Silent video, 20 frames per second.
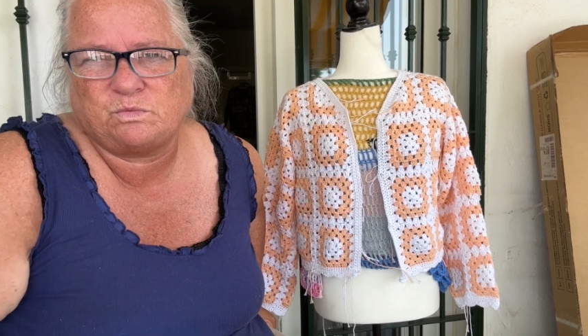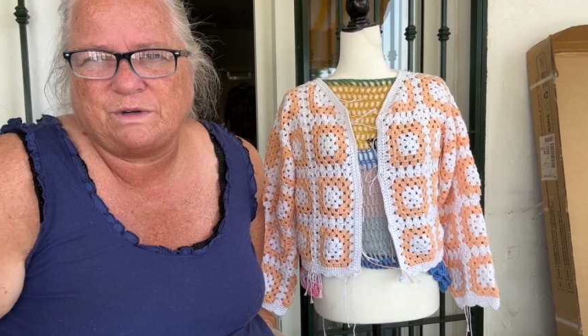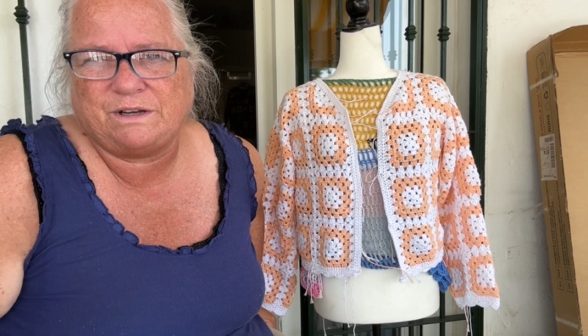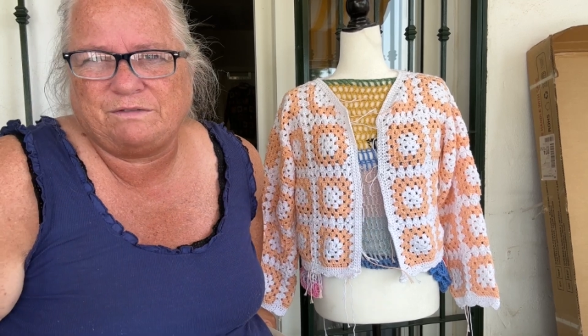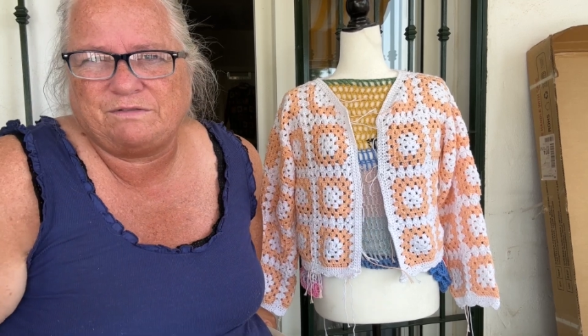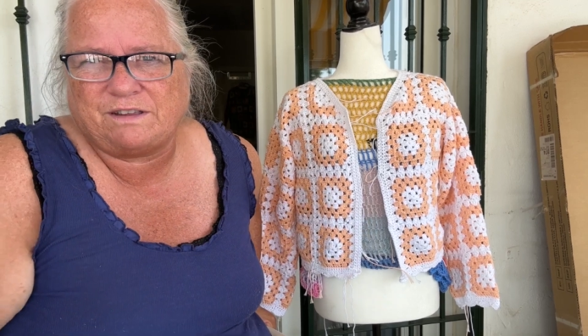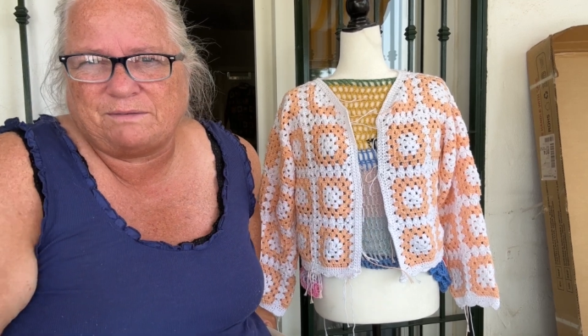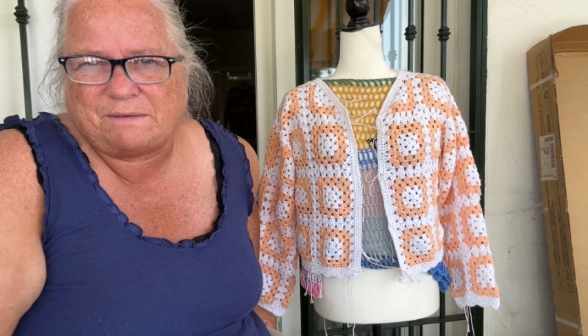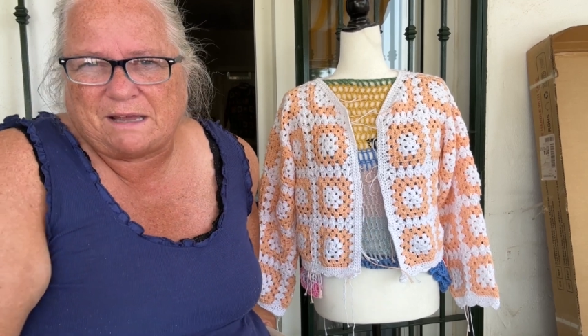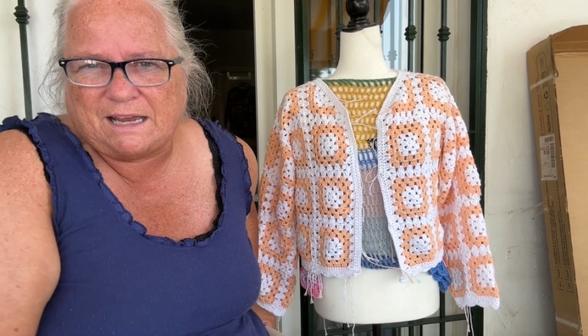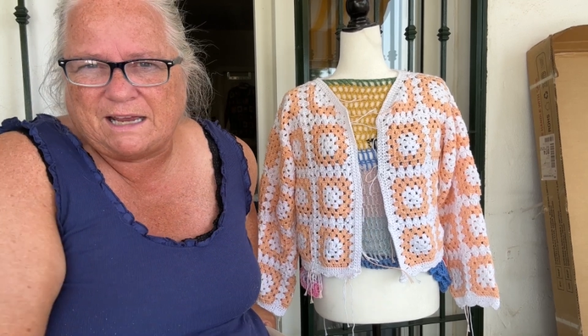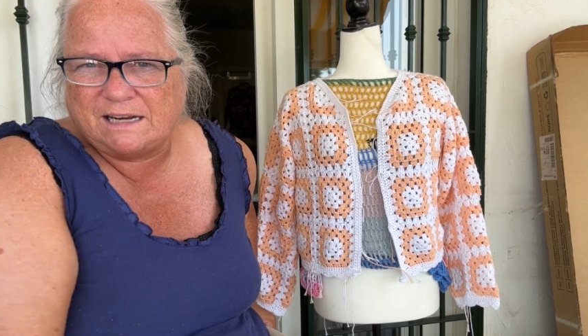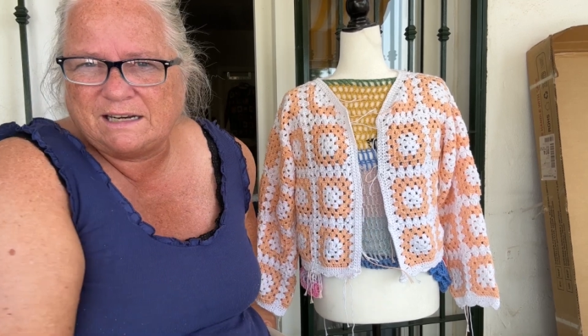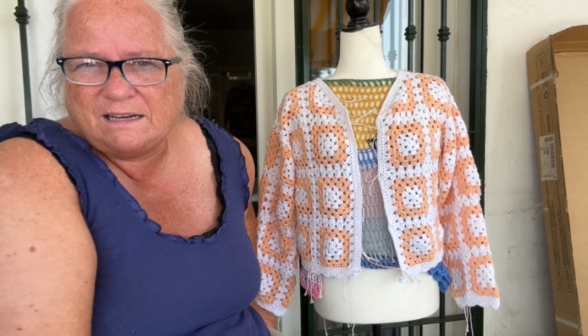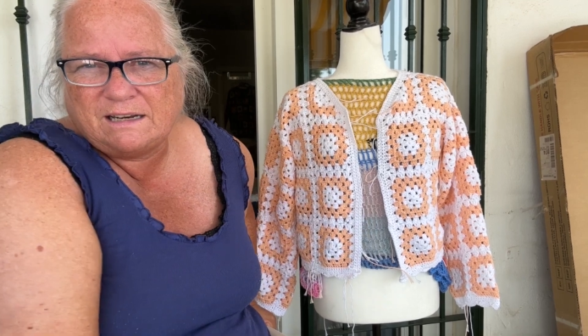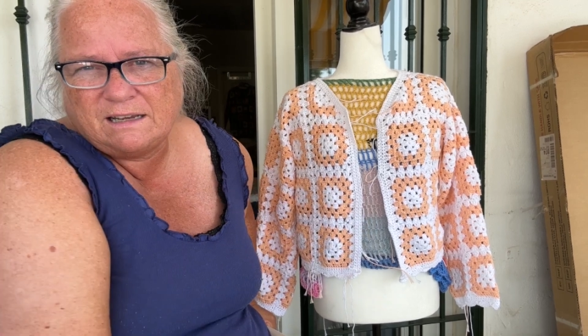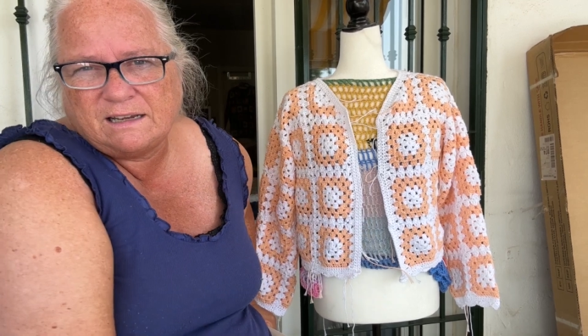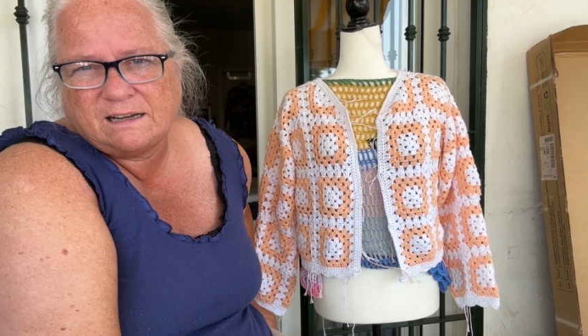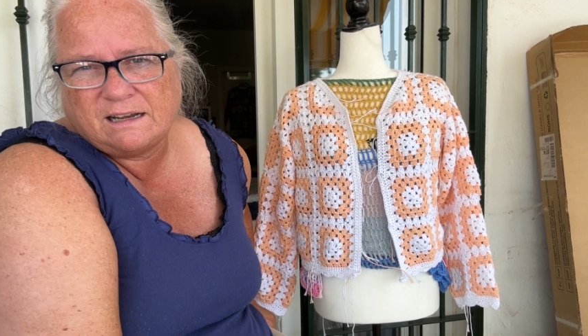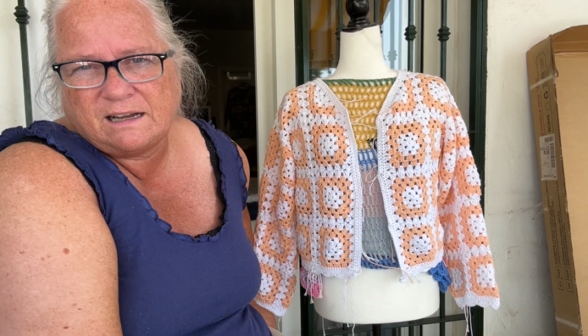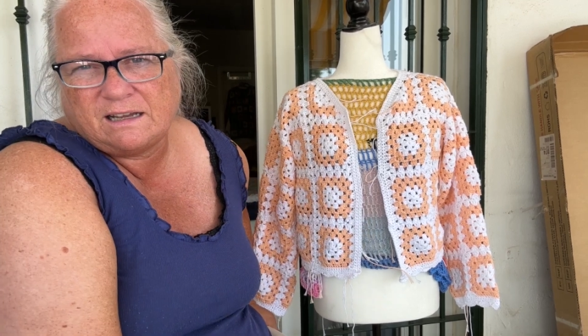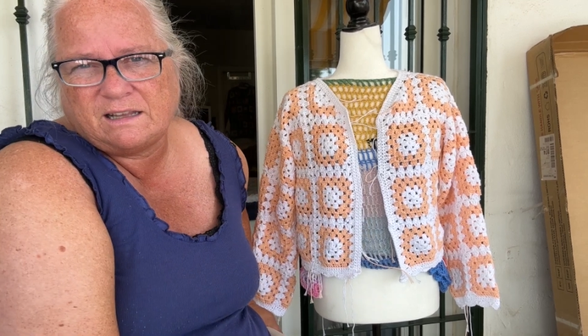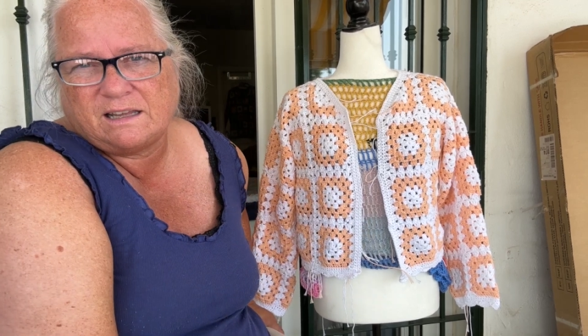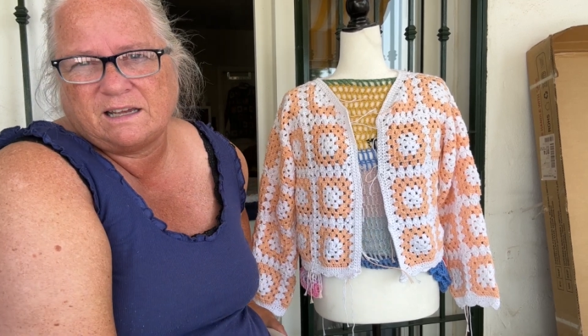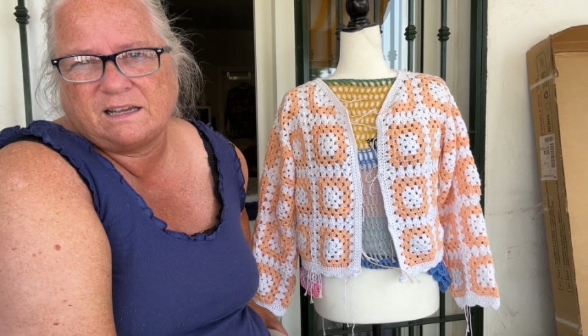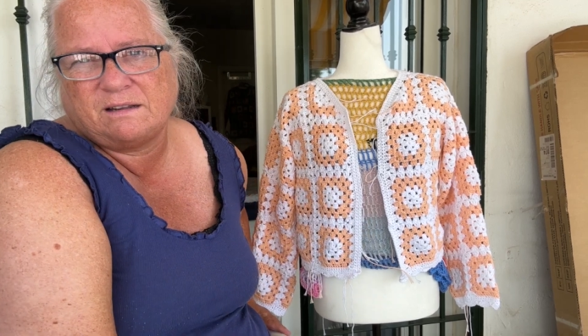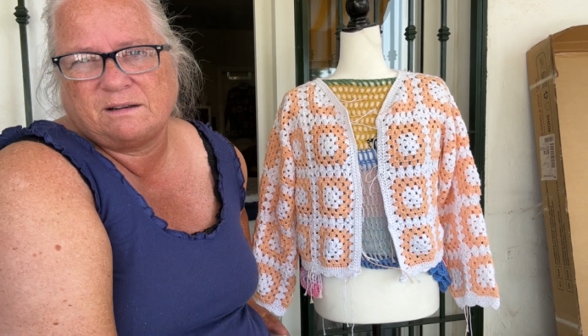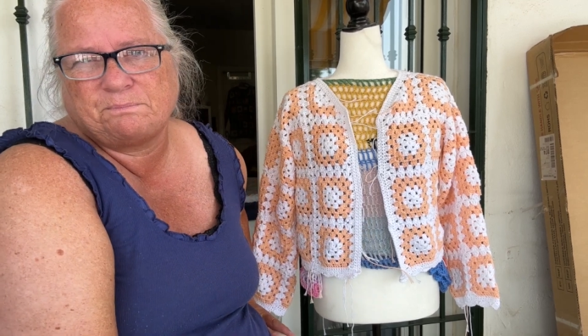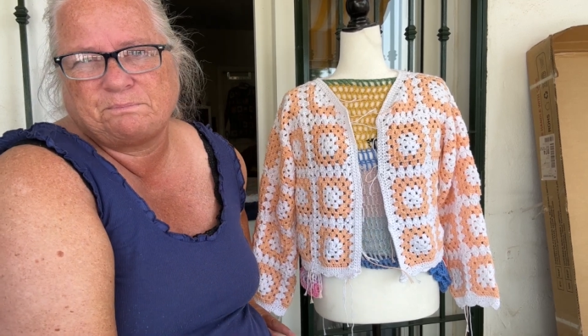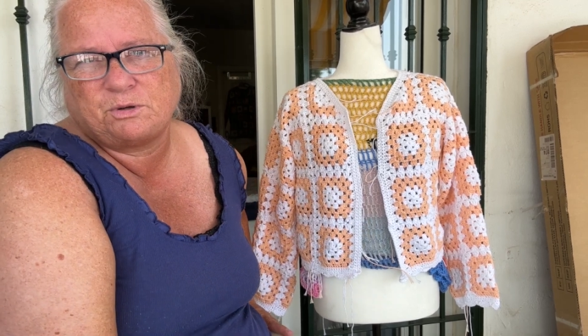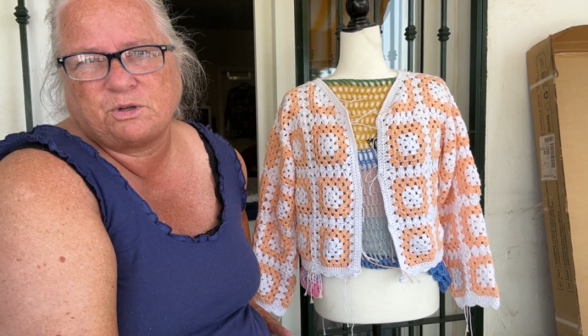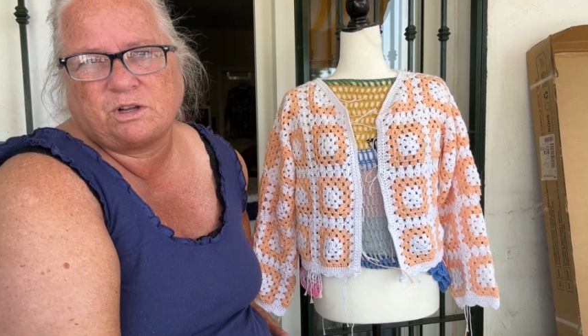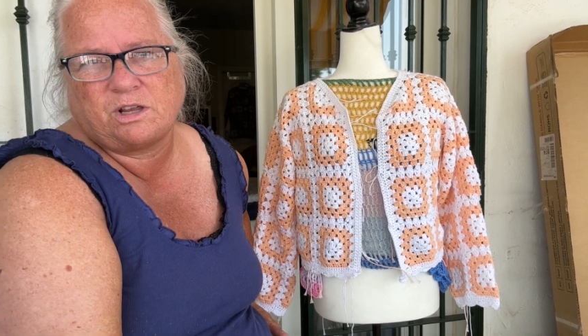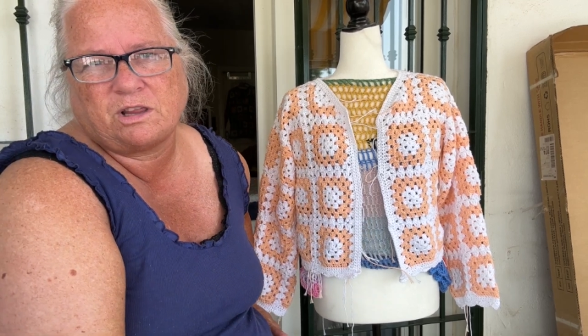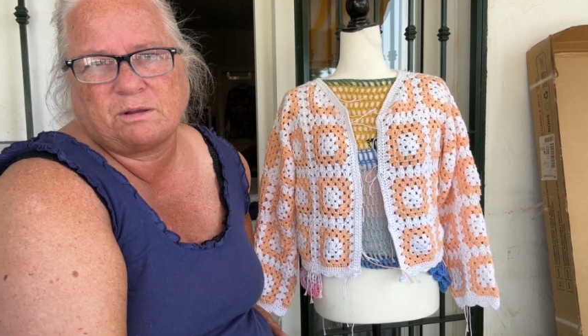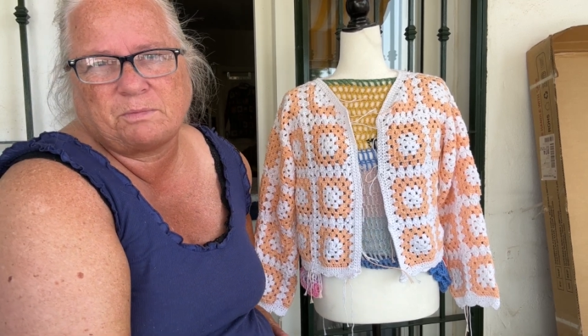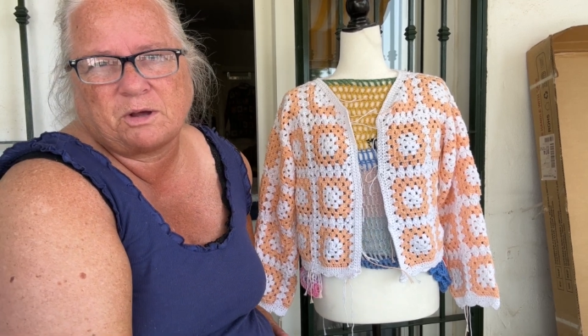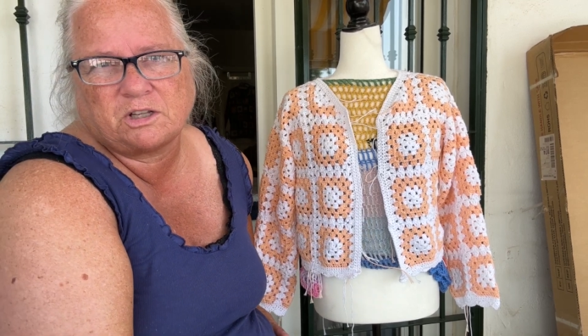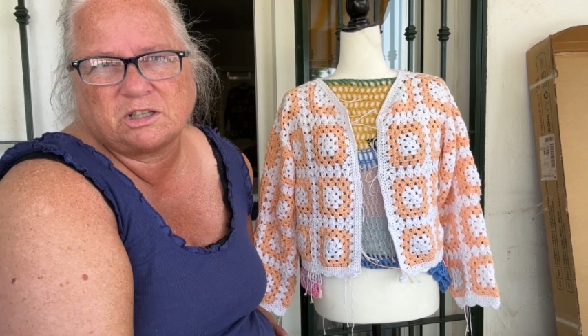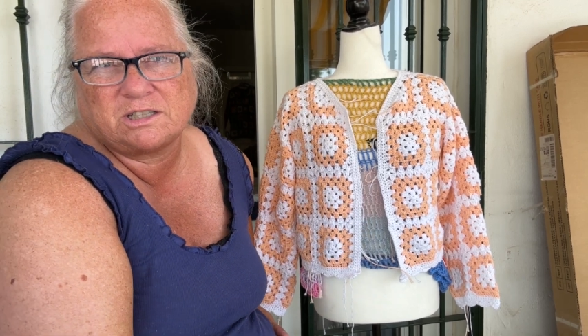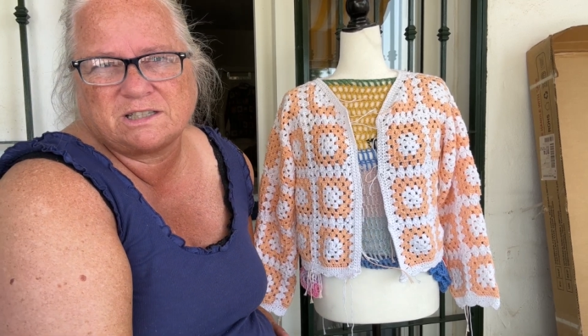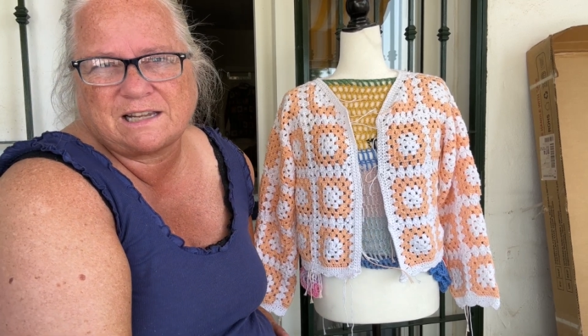weave them in, and then put on the buttons